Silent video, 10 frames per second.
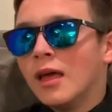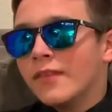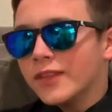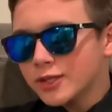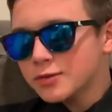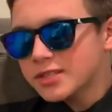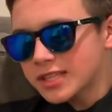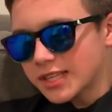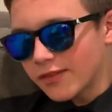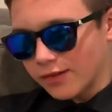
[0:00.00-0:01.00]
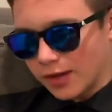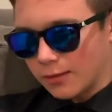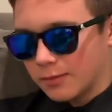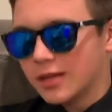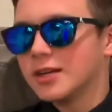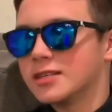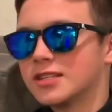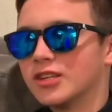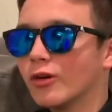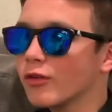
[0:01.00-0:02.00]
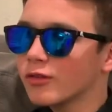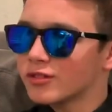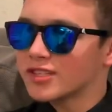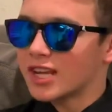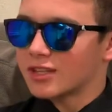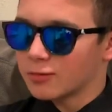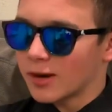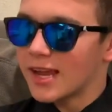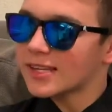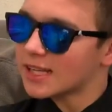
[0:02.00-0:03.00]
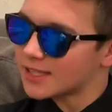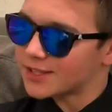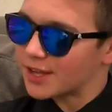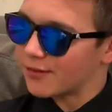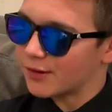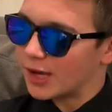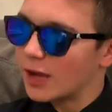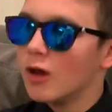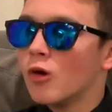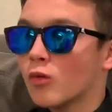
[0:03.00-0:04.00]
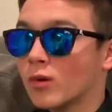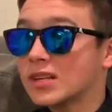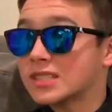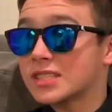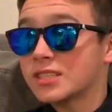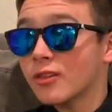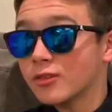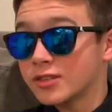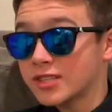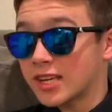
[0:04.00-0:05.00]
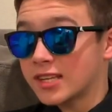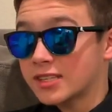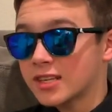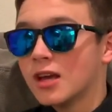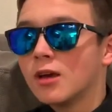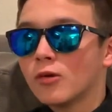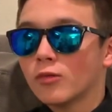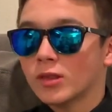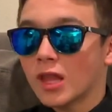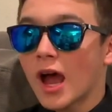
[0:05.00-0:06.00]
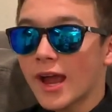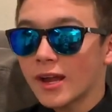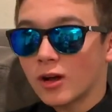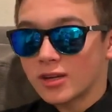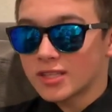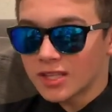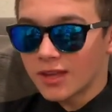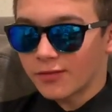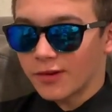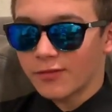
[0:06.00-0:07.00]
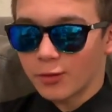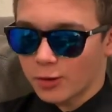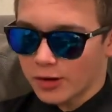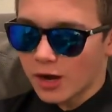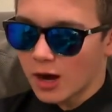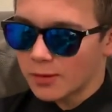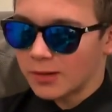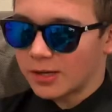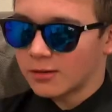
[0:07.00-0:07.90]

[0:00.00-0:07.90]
This was significant because the northern states were anti-slavery, whereas the southern states relied on slavery for their economy.